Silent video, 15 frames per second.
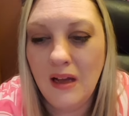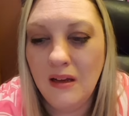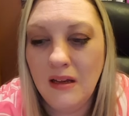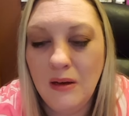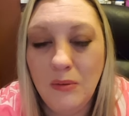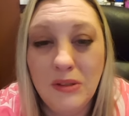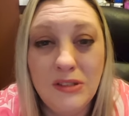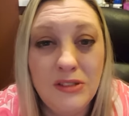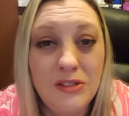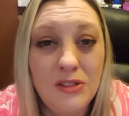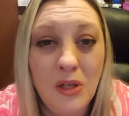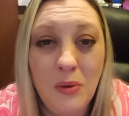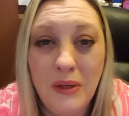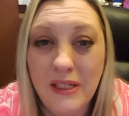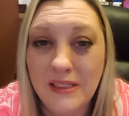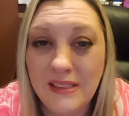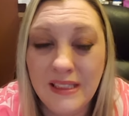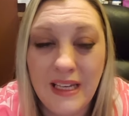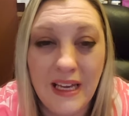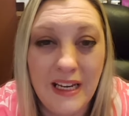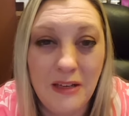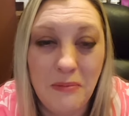It was so easy
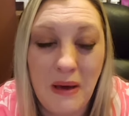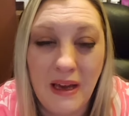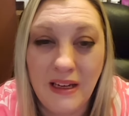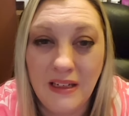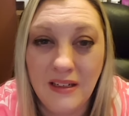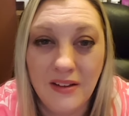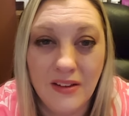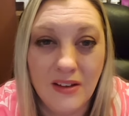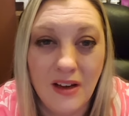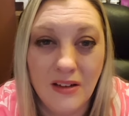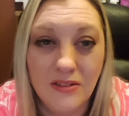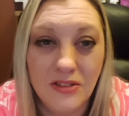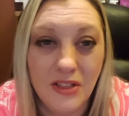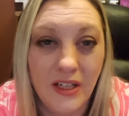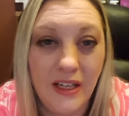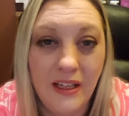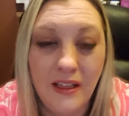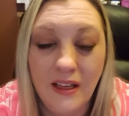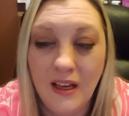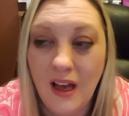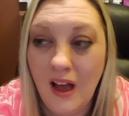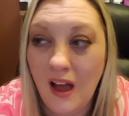getting back into the country.
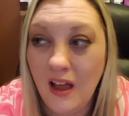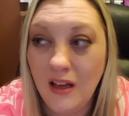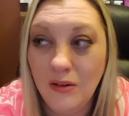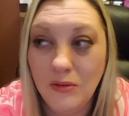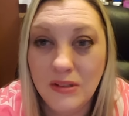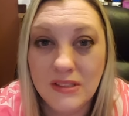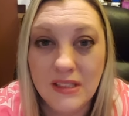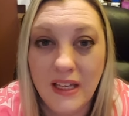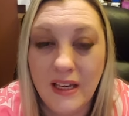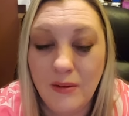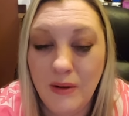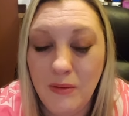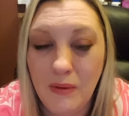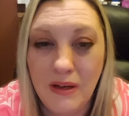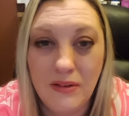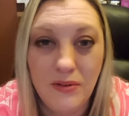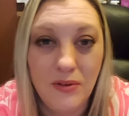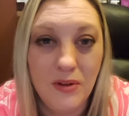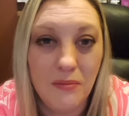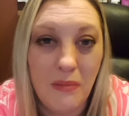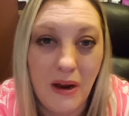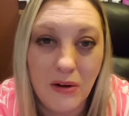It was like we went through
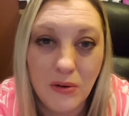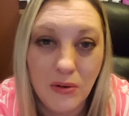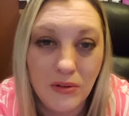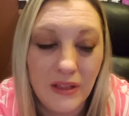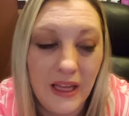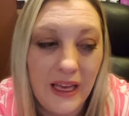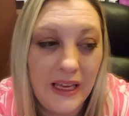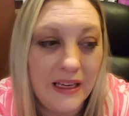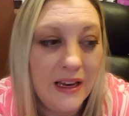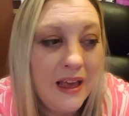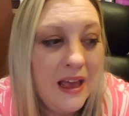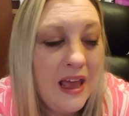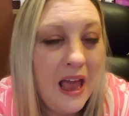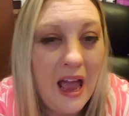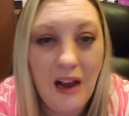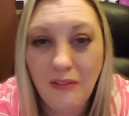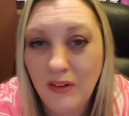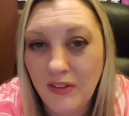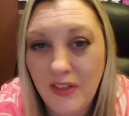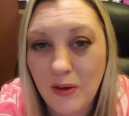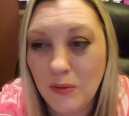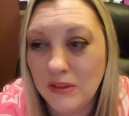the medical lane.
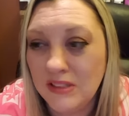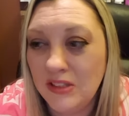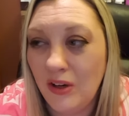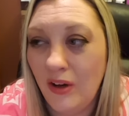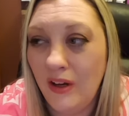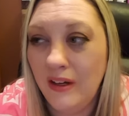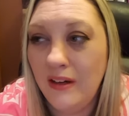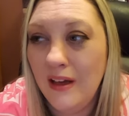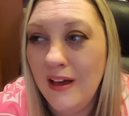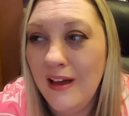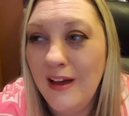Everything was good.